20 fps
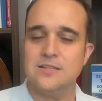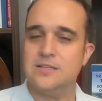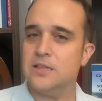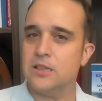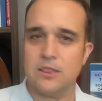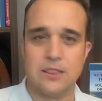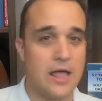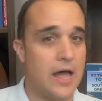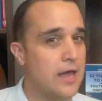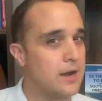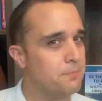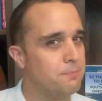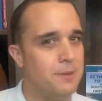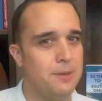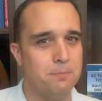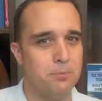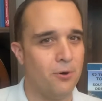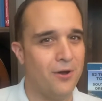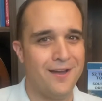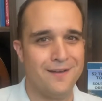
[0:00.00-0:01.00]
A lot of
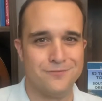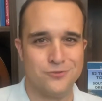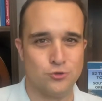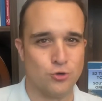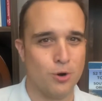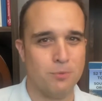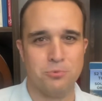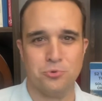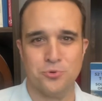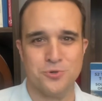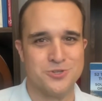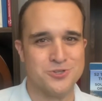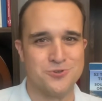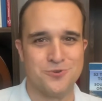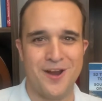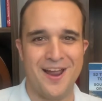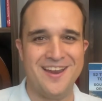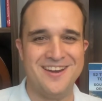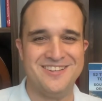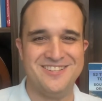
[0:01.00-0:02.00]
people have trouble with
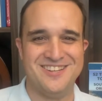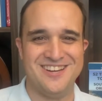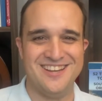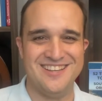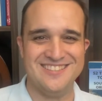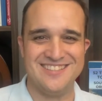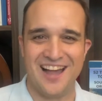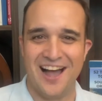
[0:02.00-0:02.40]
strategies.